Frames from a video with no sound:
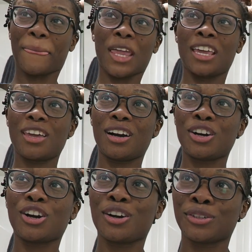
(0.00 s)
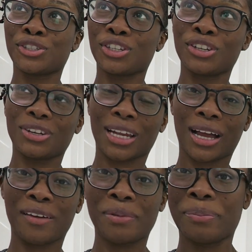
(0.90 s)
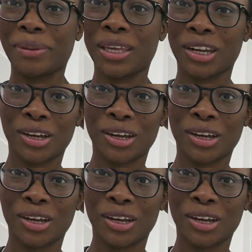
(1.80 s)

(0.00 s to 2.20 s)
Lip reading: a young girl should look like I've been beaten